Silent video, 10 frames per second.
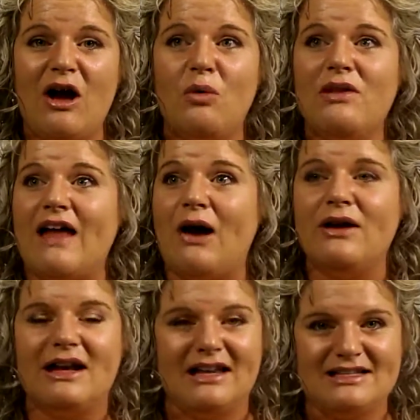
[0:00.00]

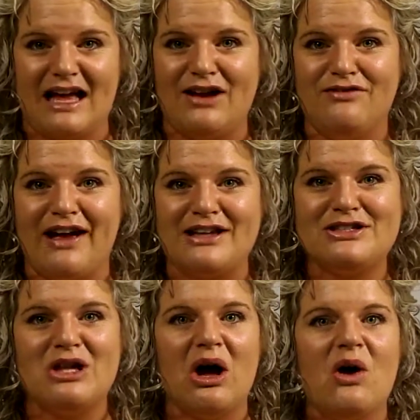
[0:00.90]
without any side effects.
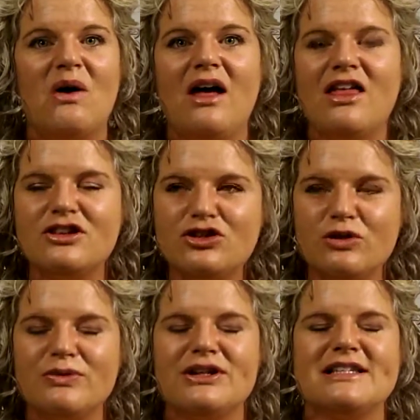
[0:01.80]
So
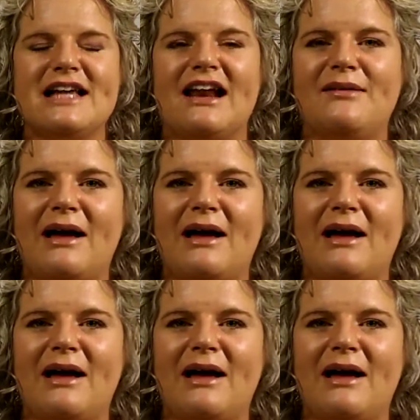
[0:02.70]
super excited